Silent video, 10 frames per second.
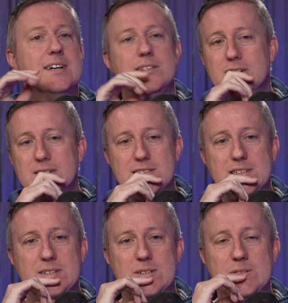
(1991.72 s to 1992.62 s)

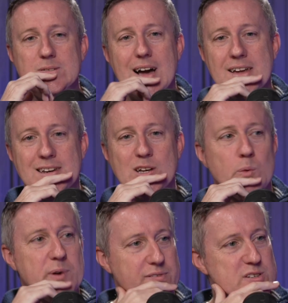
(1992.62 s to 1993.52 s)
to add a little
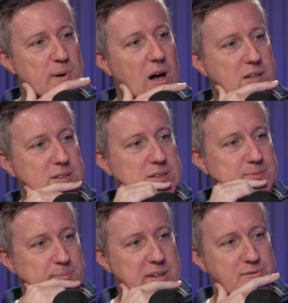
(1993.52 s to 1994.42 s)
bit of sparkle,
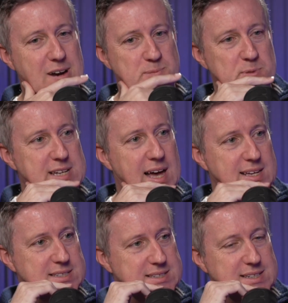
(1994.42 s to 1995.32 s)
bit of
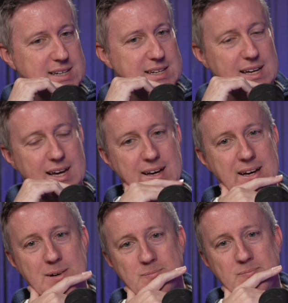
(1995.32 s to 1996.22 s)
razzmatazz.
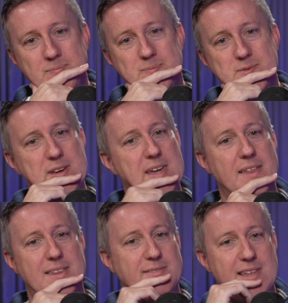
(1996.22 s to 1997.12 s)
So
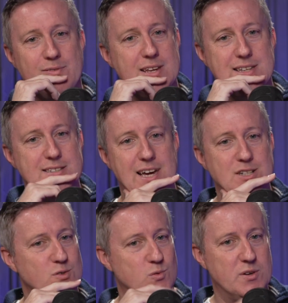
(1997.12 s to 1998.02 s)
that definitely
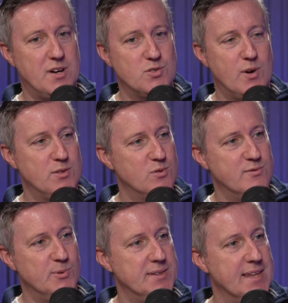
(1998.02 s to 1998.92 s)
sensational is one I try to
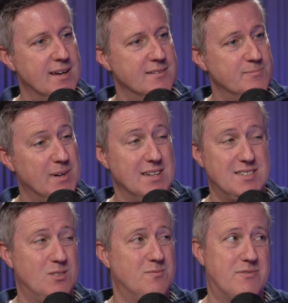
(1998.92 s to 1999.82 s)
avoid now, but I
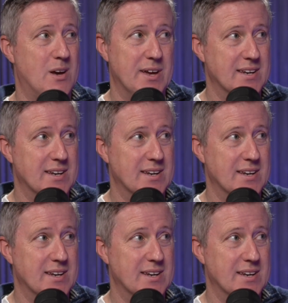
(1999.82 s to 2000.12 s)
still throw it in